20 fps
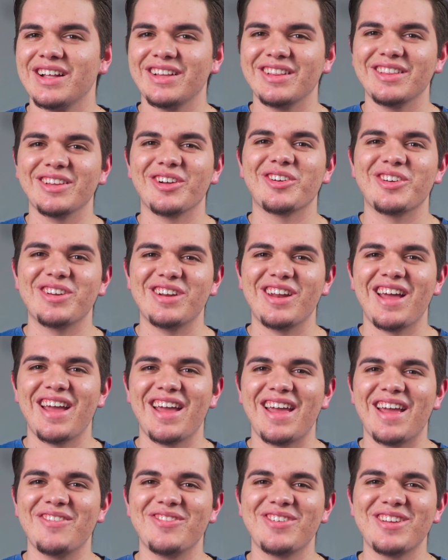learning
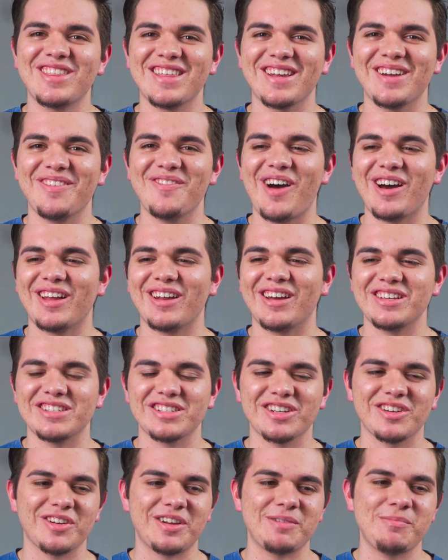everything about ice
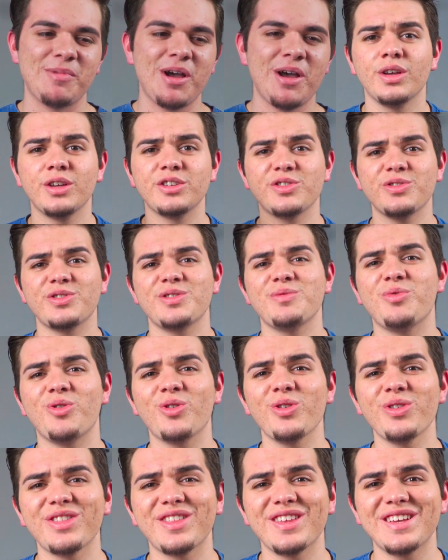cream. So the
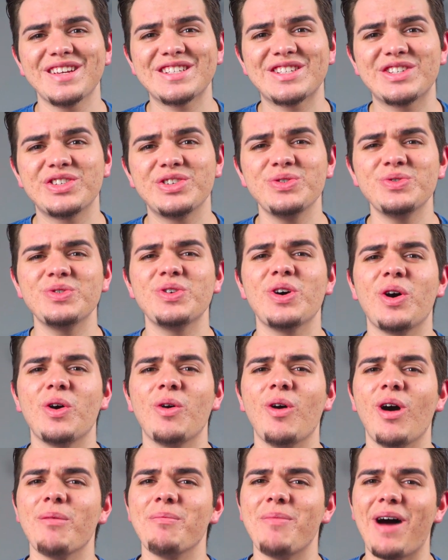important things to
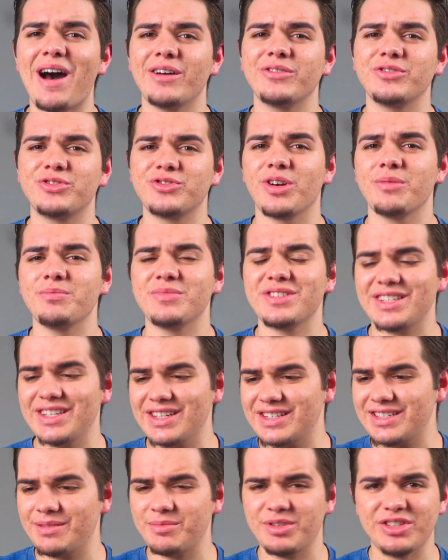know about
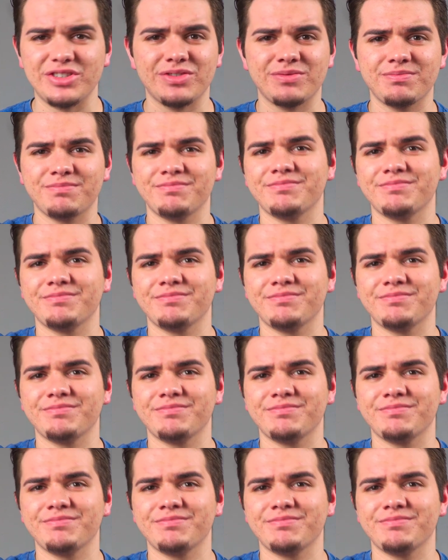drumsticks, let me just